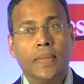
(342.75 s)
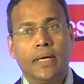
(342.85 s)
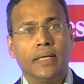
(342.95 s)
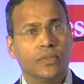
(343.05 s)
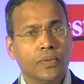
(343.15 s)

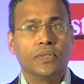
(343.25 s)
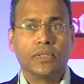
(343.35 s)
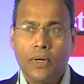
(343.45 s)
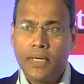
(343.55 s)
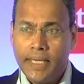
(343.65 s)
It
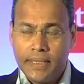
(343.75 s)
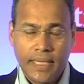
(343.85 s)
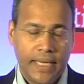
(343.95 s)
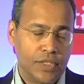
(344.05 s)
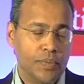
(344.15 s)
was called dense
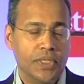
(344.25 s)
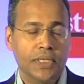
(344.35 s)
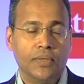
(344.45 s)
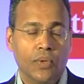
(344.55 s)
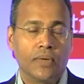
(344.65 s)
ash
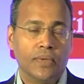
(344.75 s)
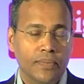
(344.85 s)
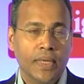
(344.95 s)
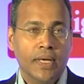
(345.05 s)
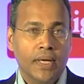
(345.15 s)
machine, whatever.